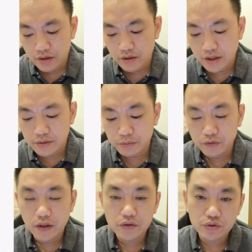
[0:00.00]
let's
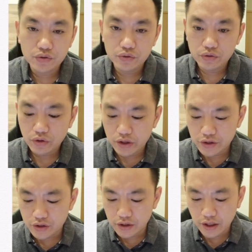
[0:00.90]
move on to
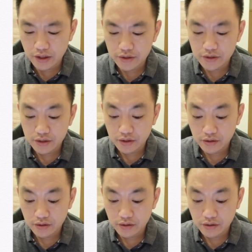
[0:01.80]
question 8.